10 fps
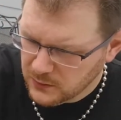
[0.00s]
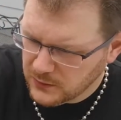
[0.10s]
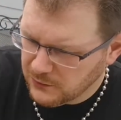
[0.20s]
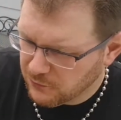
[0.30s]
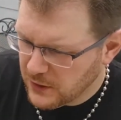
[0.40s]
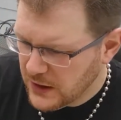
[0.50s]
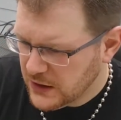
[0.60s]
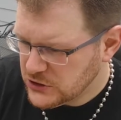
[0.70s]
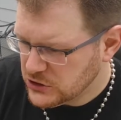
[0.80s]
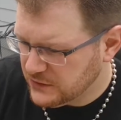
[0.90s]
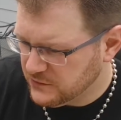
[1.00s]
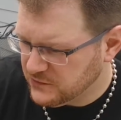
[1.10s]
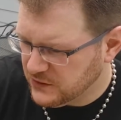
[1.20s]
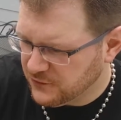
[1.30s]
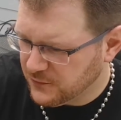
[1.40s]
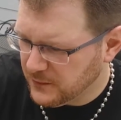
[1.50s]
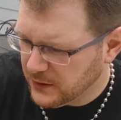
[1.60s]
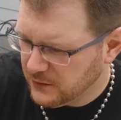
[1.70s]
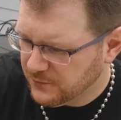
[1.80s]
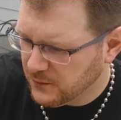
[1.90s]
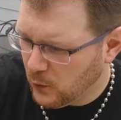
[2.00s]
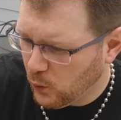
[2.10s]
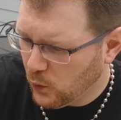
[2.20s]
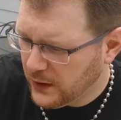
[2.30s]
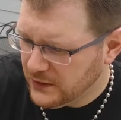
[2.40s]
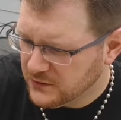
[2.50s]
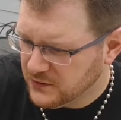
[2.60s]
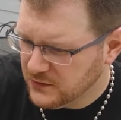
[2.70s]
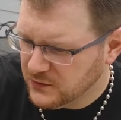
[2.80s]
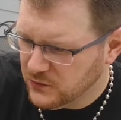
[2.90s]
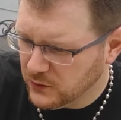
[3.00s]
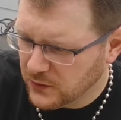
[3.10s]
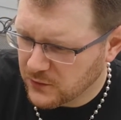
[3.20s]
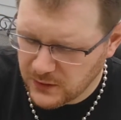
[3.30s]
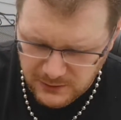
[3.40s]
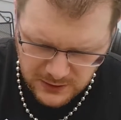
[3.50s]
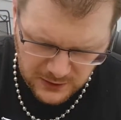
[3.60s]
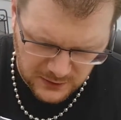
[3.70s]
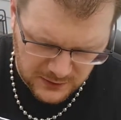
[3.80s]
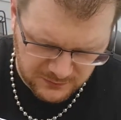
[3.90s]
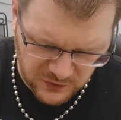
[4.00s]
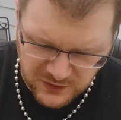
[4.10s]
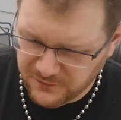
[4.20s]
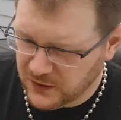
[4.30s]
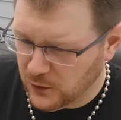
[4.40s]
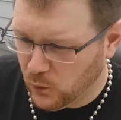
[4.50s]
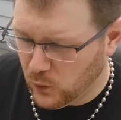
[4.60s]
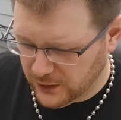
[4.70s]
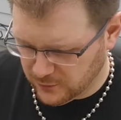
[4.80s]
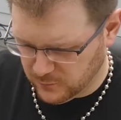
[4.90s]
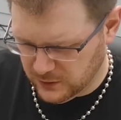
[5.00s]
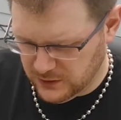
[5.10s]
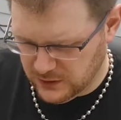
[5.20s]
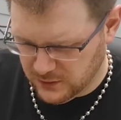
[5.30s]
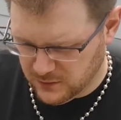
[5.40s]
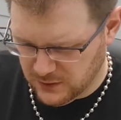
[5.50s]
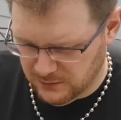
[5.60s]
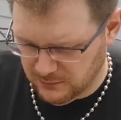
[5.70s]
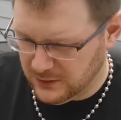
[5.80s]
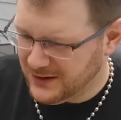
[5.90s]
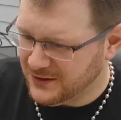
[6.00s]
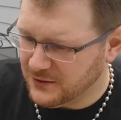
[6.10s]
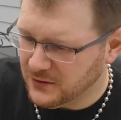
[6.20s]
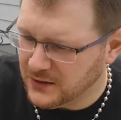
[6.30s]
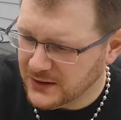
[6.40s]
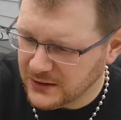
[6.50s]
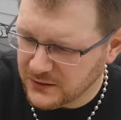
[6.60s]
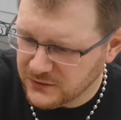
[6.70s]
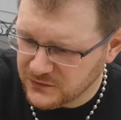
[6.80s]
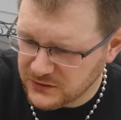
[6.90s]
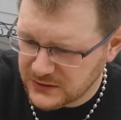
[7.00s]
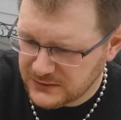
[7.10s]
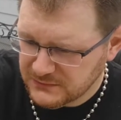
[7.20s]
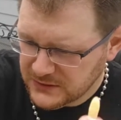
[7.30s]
They range, as it says, from a white to a creamy color. I'm trying to find a whiter one than a creamy one. They're all kind of close to that.